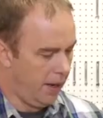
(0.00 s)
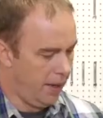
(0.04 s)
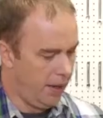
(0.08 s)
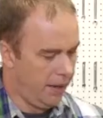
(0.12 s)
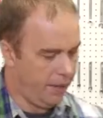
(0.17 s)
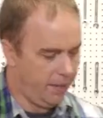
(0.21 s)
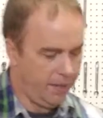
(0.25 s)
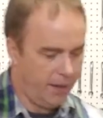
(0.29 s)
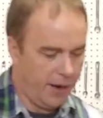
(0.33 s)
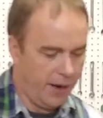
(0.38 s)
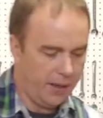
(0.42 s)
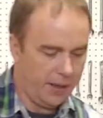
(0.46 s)
And
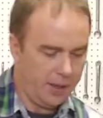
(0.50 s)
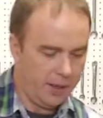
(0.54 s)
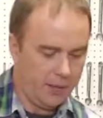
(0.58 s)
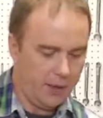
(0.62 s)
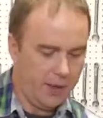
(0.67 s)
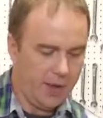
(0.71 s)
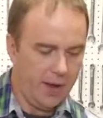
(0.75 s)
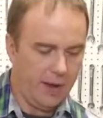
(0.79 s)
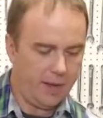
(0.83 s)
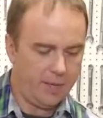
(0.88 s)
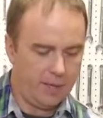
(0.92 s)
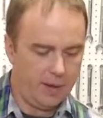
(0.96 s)
then finally we
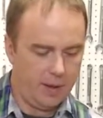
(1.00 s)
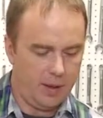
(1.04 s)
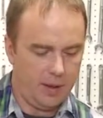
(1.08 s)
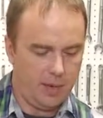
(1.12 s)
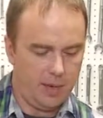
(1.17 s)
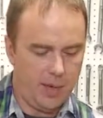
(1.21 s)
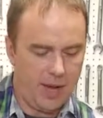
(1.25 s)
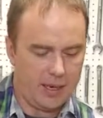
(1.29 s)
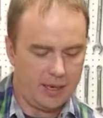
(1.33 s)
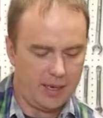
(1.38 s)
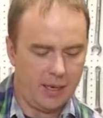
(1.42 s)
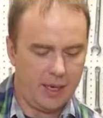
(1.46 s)
have the
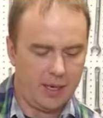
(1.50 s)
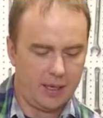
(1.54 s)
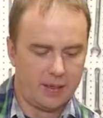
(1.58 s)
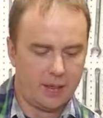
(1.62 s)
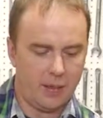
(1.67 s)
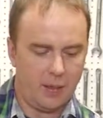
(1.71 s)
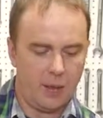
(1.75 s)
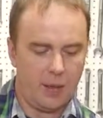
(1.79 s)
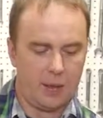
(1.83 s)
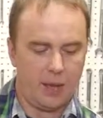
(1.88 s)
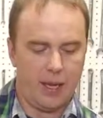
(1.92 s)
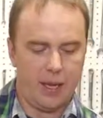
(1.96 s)
magnetic
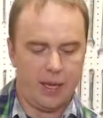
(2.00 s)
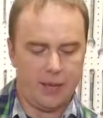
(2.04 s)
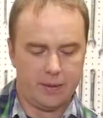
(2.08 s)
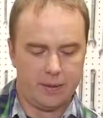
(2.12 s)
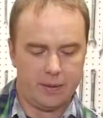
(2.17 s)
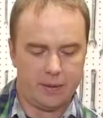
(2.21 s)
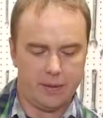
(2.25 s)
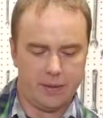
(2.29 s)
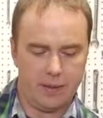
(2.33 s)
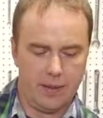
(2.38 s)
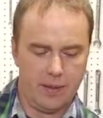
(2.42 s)
towing lights